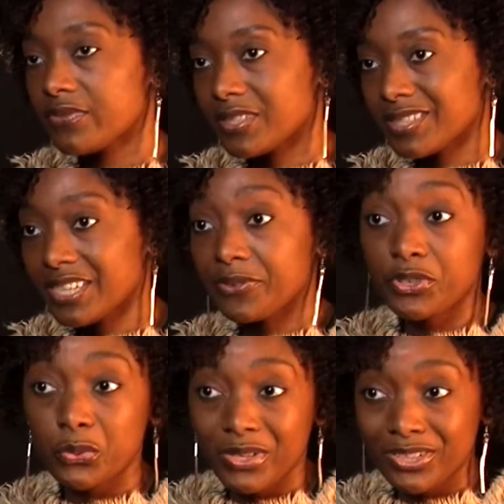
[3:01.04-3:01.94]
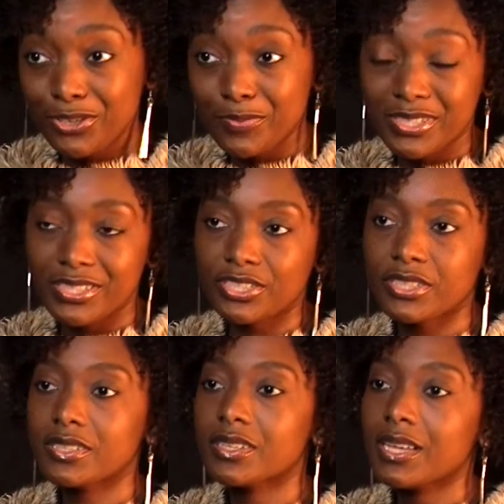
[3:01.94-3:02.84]
funding if you win the
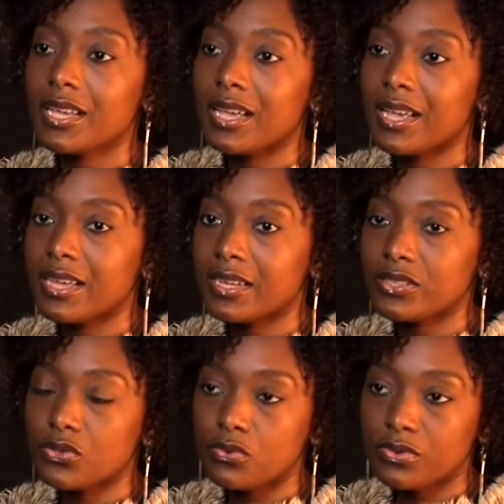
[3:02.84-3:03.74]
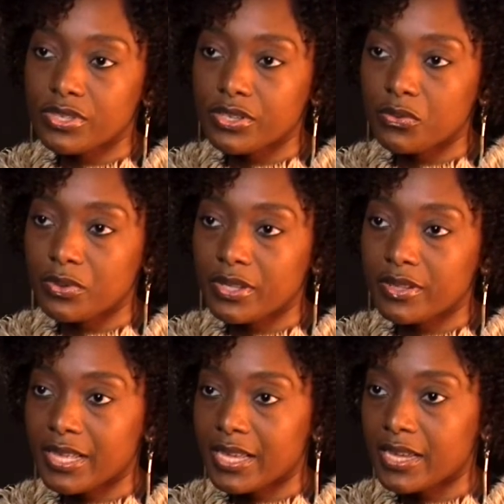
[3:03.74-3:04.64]
competition, and also
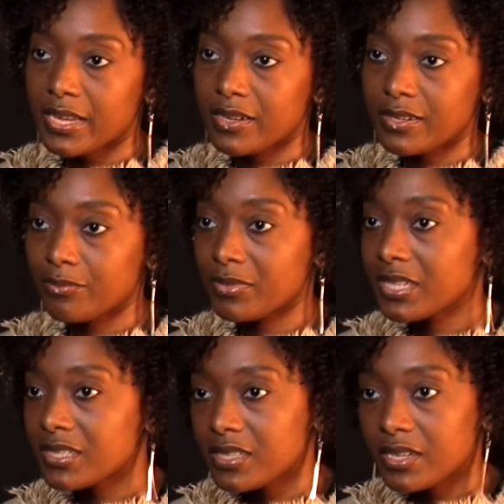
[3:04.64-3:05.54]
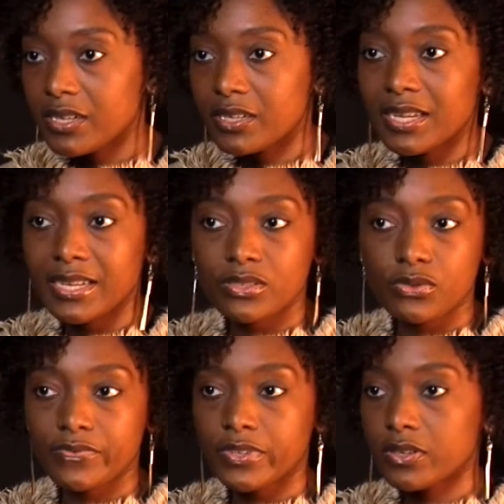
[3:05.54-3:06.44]
with a intern and
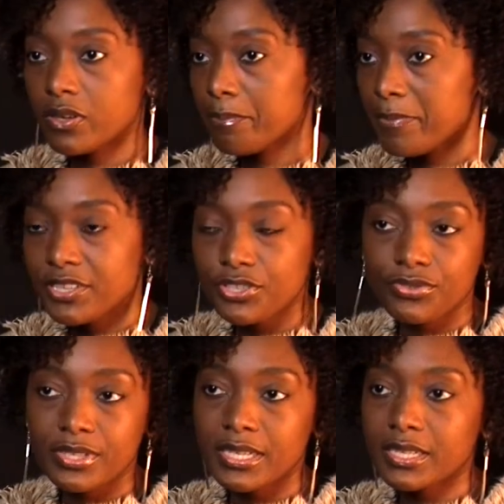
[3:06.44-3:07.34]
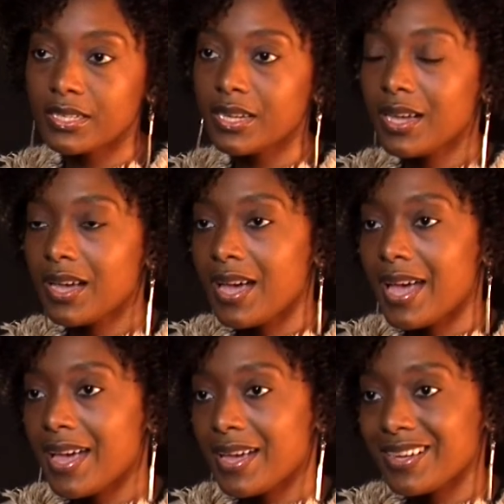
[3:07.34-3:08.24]
mentoring,
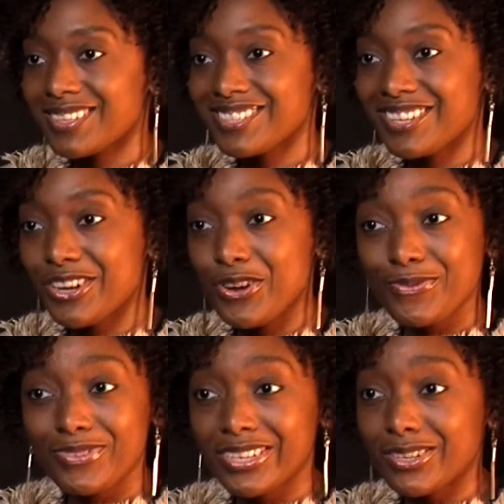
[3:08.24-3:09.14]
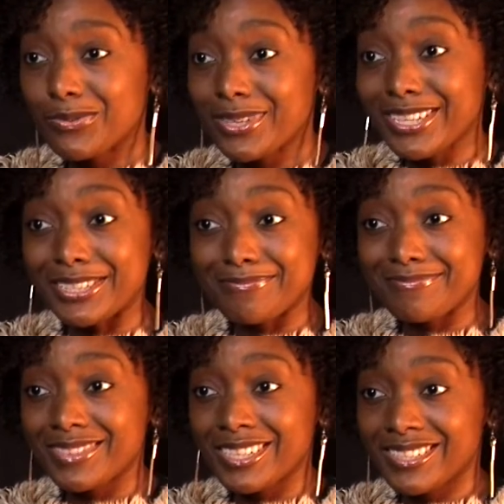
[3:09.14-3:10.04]
and hopefully I'll win that,
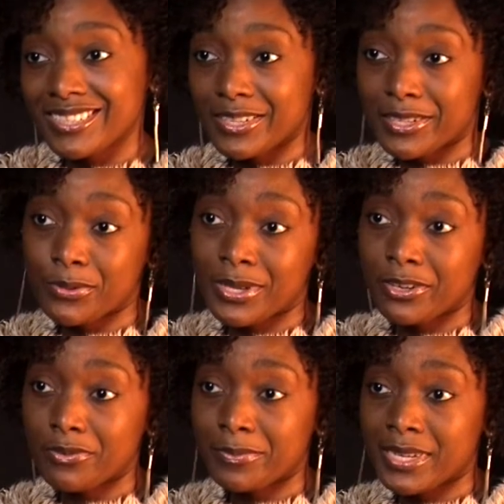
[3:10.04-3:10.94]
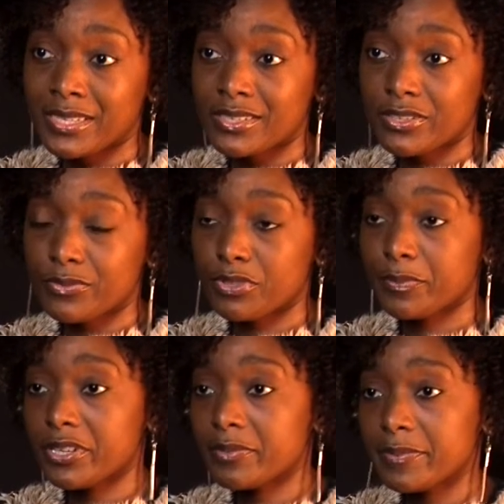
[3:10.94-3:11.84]
and that will help me to
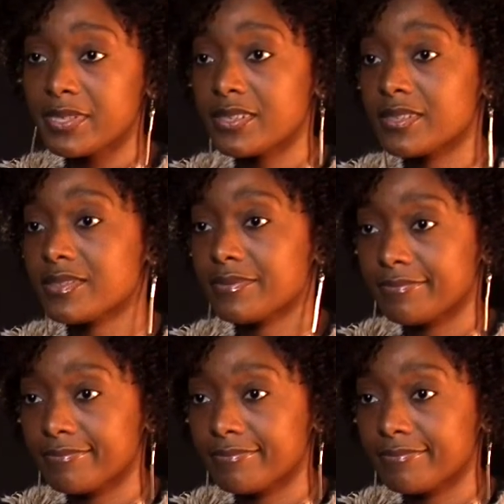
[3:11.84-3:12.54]
propel my business.